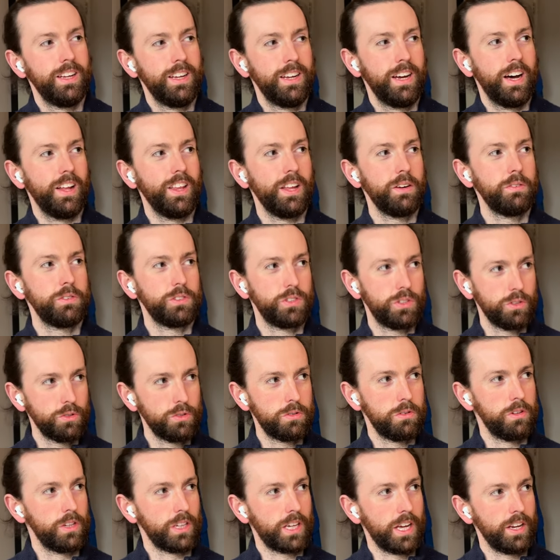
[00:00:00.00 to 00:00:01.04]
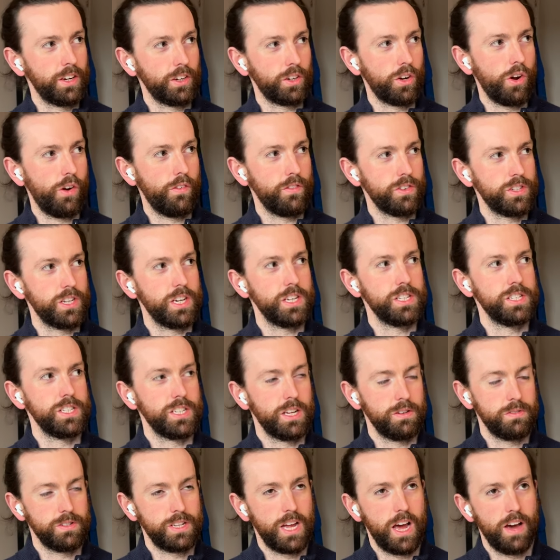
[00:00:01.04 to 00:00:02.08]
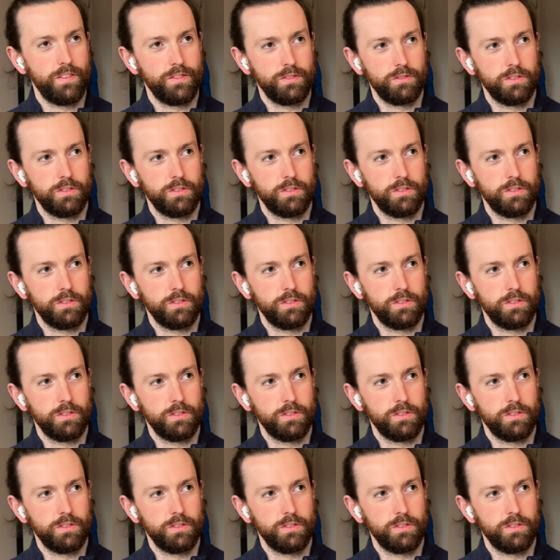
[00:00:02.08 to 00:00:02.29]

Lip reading: And those were the kind of conversations I was having